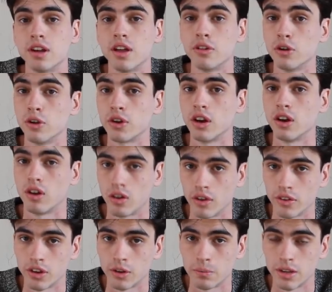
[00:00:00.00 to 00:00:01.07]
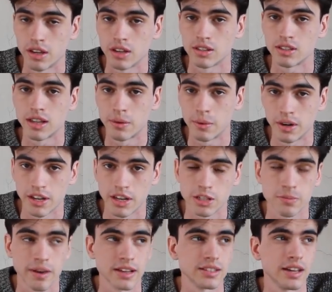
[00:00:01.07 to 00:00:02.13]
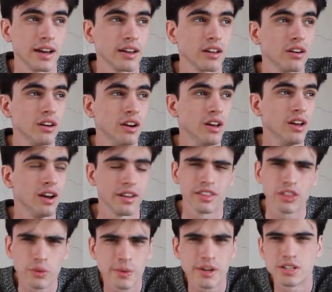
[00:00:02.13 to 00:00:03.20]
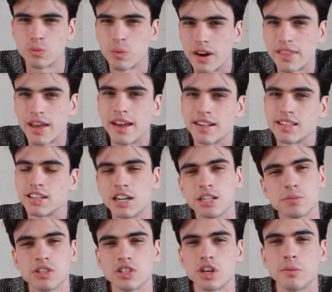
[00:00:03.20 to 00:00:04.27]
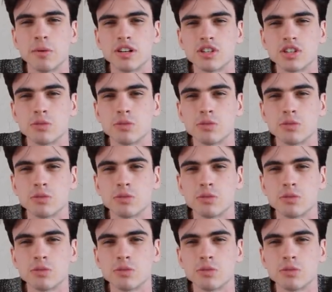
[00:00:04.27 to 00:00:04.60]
another look at Honda because that really is spectacular. I think the reason why that excites me so much